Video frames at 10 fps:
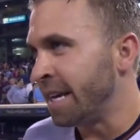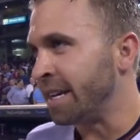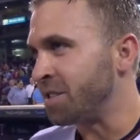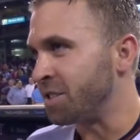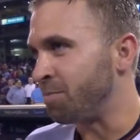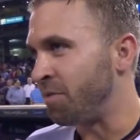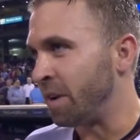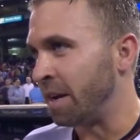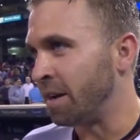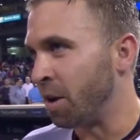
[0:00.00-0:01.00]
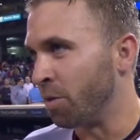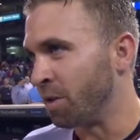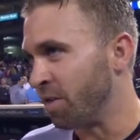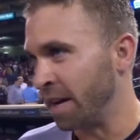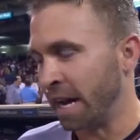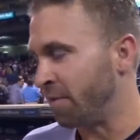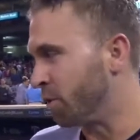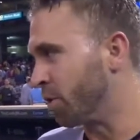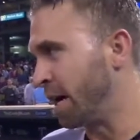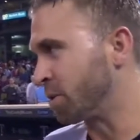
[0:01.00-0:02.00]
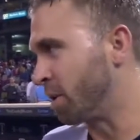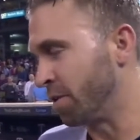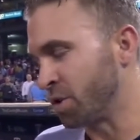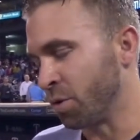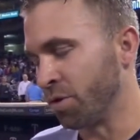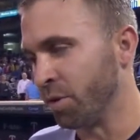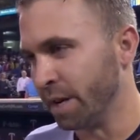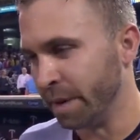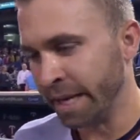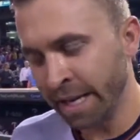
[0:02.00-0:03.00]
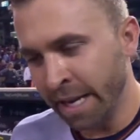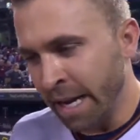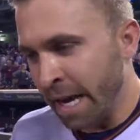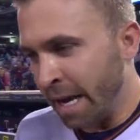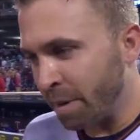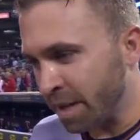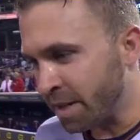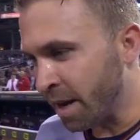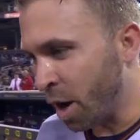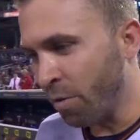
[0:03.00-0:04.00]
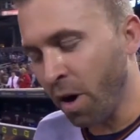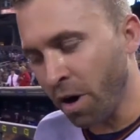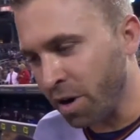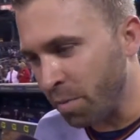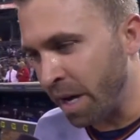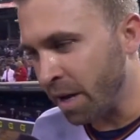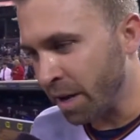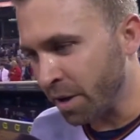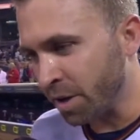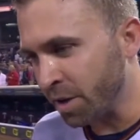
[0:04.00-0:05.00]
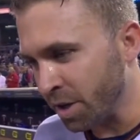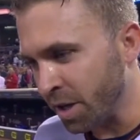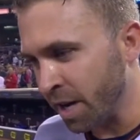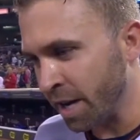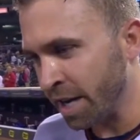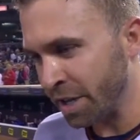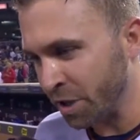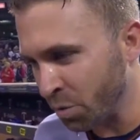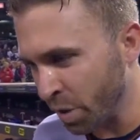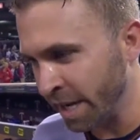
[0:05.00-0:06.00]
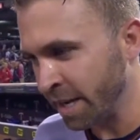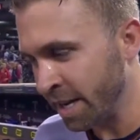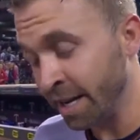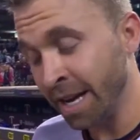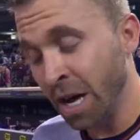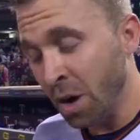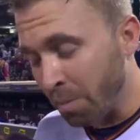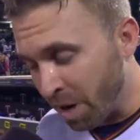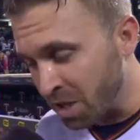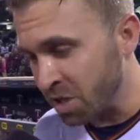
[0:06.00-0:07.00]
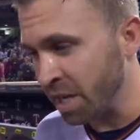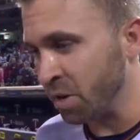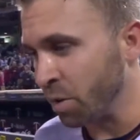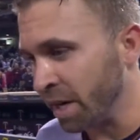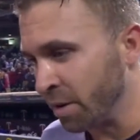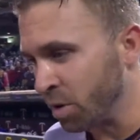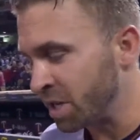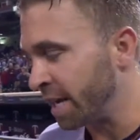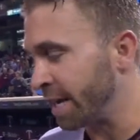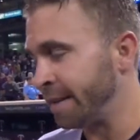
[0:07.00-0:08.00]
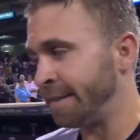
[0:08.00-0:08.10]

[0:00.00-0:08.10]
It's just hopefully find out for grass, whatever score the run. But, but uh, overall, good, uh, good, good, uh, good win, much needed win, and we'll take it.